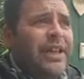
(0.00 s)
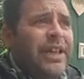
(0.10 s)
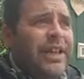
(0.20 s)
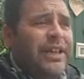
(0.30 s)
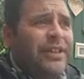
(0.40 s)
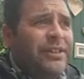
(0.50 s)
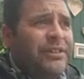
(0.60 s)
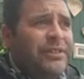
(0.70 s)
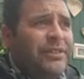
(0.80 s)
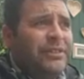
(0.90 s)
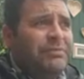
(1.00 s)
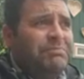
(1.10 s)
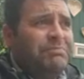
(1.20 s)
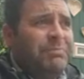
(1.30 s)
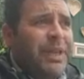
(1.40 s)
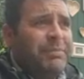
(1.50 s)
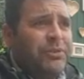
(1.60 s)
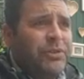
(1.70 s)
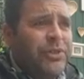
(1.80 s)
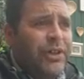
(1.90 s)
in
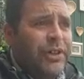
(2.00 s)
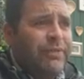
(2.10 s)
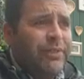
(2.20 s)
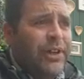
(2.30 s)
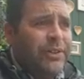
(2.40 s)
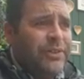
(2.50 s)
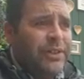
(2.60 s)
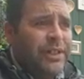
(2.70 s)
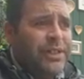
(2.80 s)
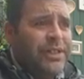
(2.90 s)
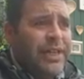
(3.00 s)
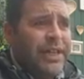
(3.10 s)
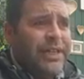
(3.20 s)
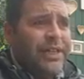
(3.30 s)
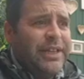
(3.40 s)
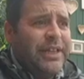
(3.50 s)
people turning around and saying